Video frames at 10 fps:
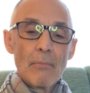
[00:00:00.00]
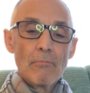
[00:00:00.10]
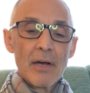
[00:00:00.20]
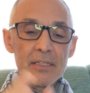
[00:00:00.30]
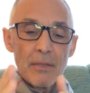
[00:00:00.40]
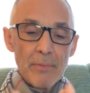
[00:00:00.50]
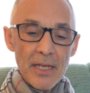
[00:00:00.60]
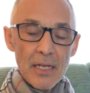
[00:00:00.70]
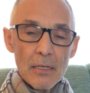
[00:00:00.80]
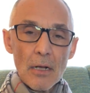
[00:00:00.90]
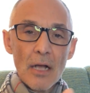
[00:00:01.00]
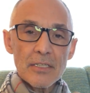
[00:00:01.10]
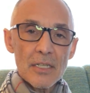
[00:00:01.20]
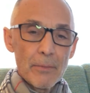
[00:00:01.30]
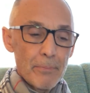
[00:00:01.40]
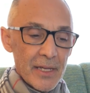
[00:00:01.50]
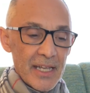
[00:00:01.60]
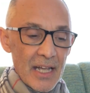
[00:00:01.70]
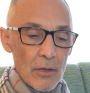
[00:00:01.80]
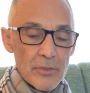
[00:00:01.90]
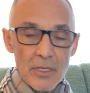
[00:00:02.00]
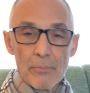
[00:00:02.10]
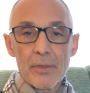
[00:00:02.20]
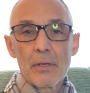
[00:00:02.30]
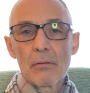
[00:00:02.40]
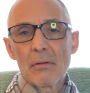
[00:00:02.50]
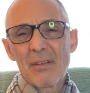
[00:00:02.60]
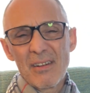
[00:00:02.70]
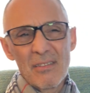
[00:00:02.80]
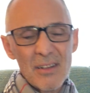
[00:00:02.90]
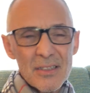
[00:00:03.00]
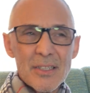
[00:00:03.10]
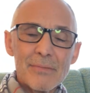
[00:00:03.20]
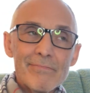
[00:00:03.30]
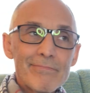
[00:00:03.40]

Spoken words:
But to be constantly picking out something, it's,